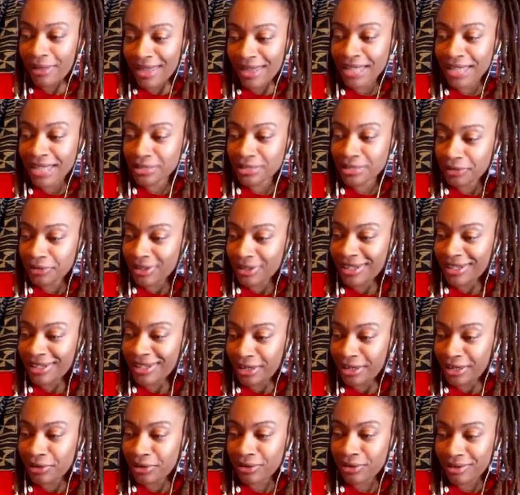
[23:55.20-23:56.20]
that's
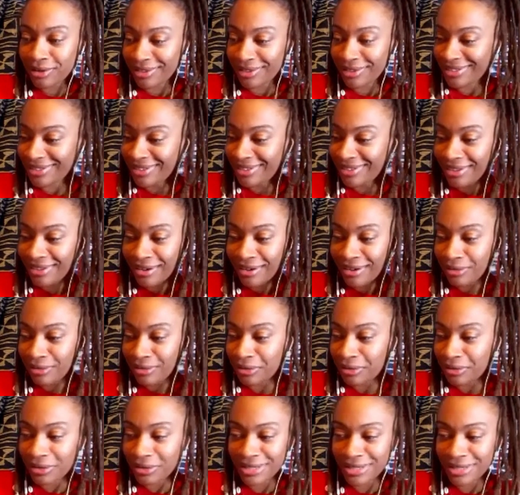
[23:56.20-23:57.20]
really
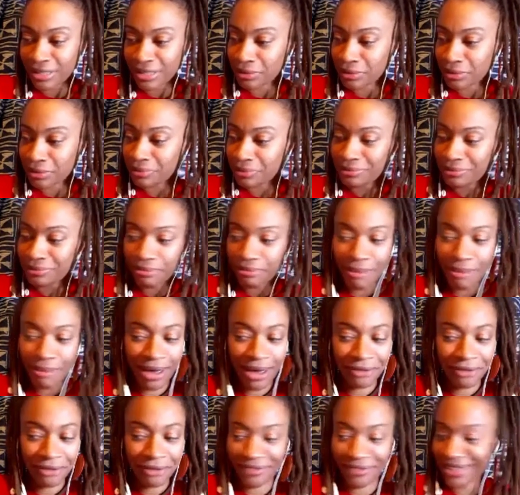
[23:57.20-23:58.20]
you're on some
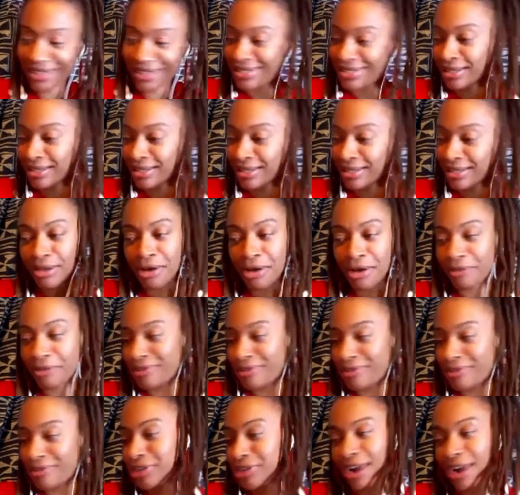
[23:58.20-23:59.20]
manifesting law of
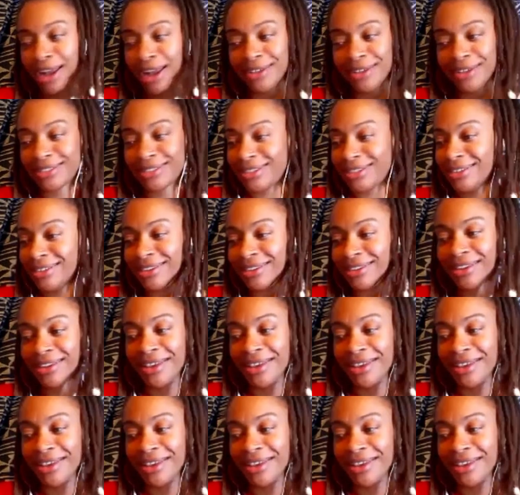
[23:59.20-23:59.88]
attraction.